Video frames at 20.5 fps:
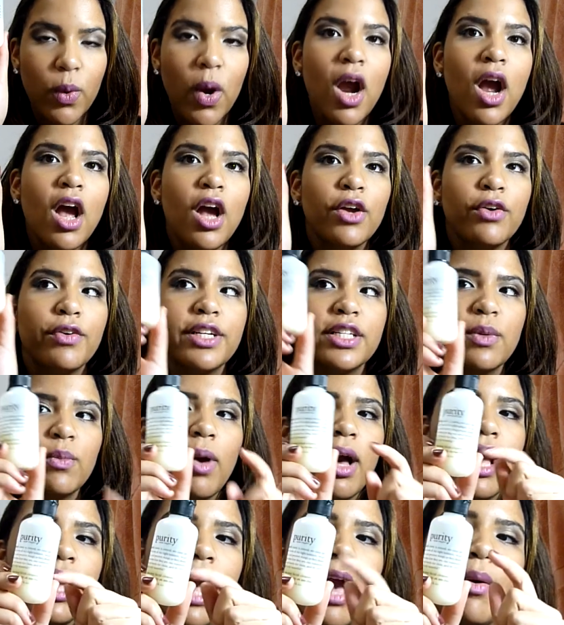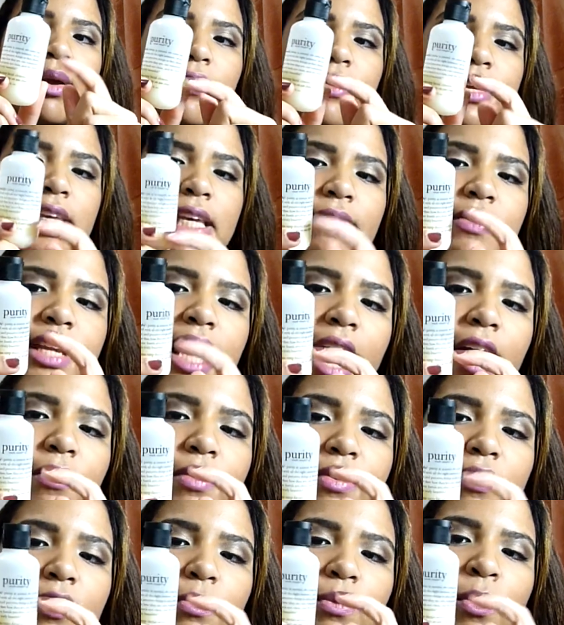The reason why I would even have
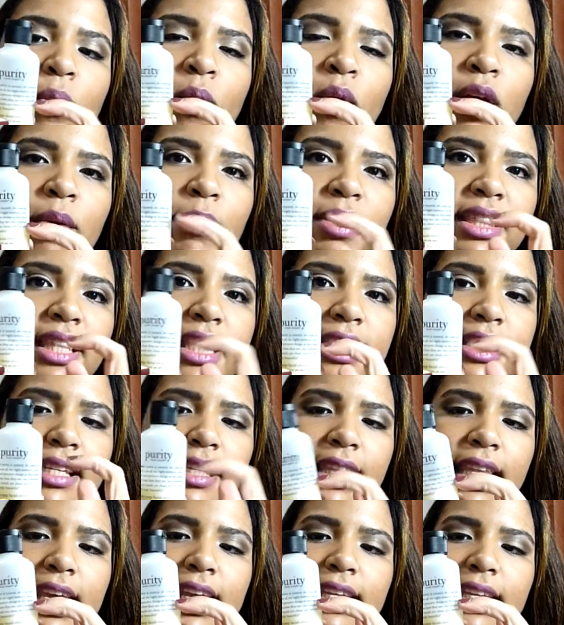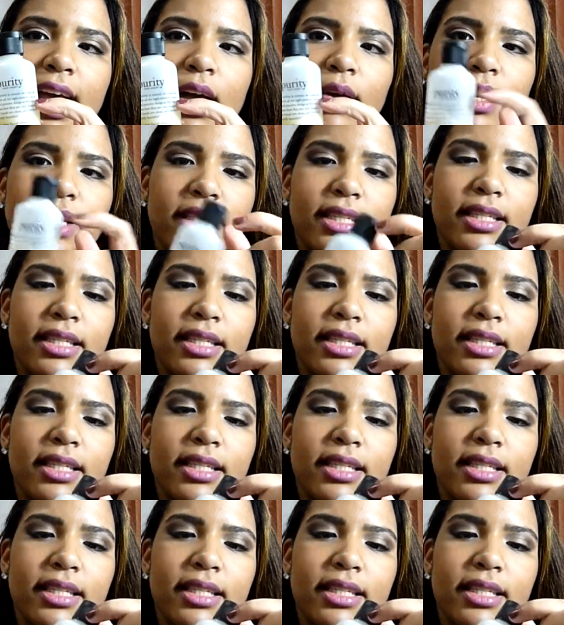even more, but this leaked out, has a